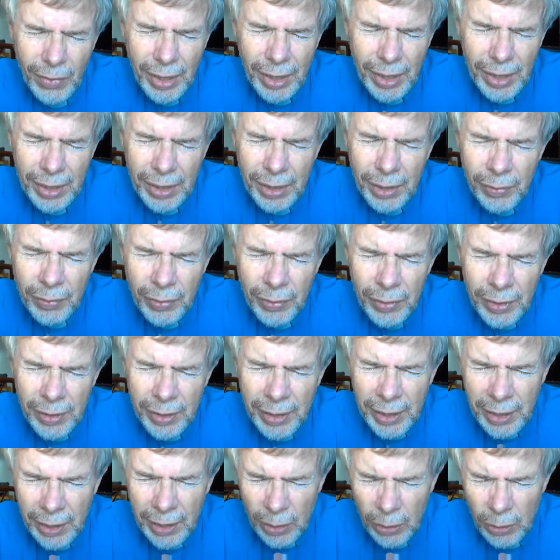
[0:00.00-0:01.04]
even
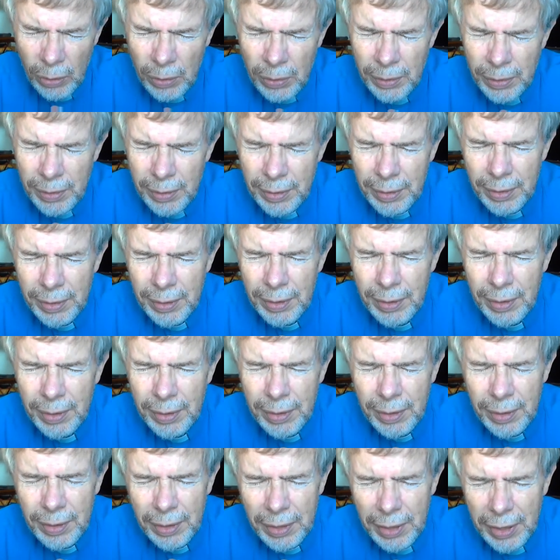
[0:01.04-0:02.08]
now,
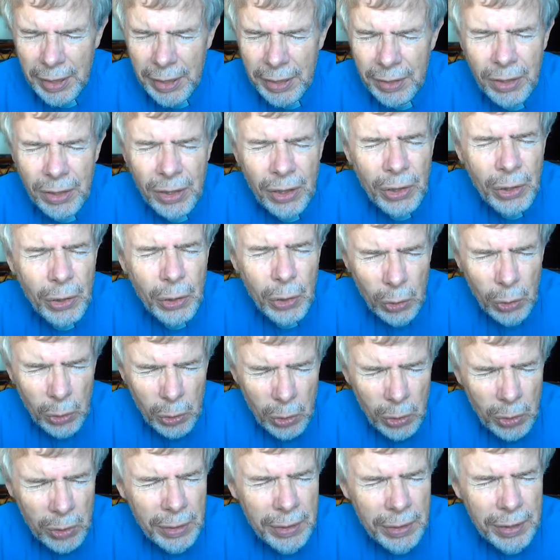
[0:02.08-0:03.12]
in the
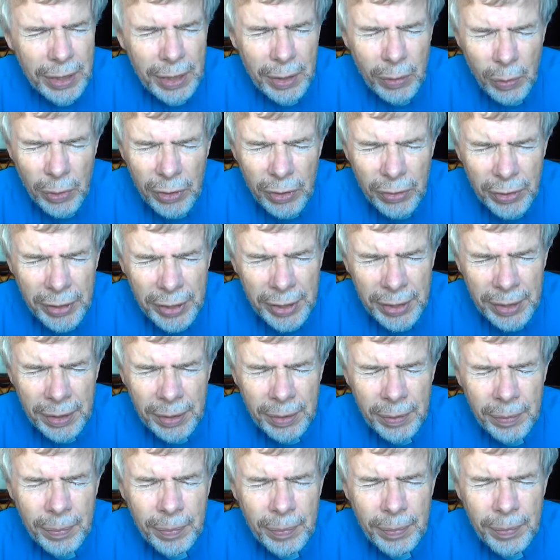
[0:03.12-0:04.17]
hole that we're in
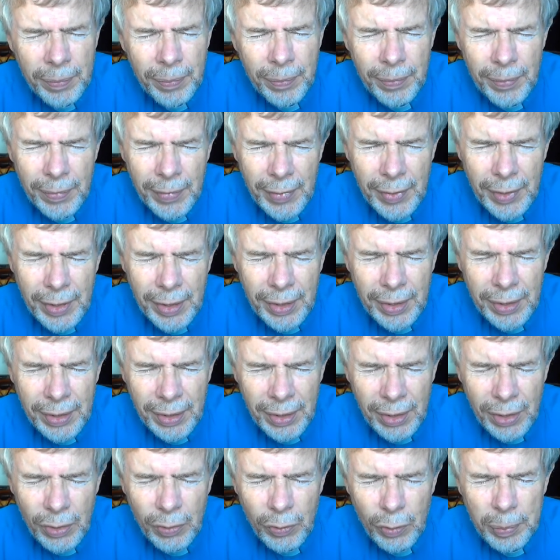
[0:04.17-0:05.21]

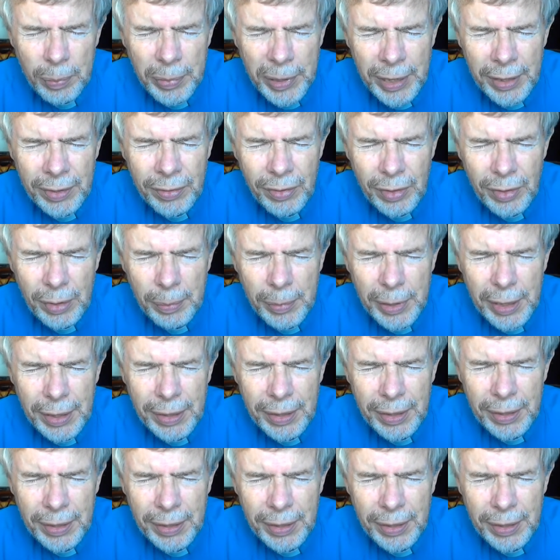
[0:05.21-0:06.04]
over pandemic,